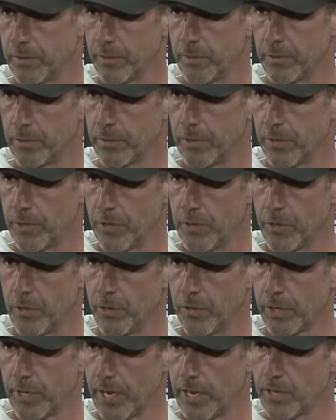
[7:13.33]
I and mean, you
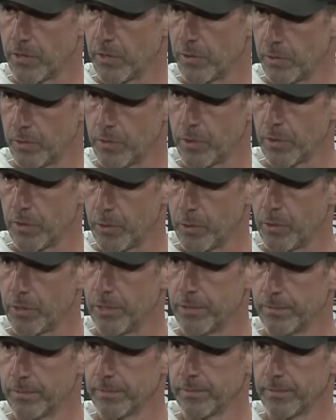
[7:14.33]
know the guys who lose are
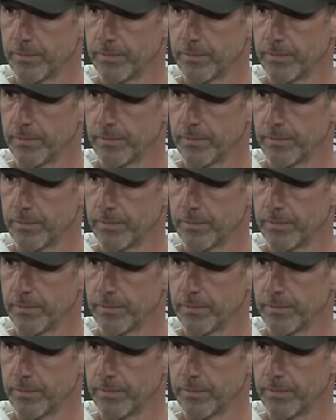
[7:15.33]
cool,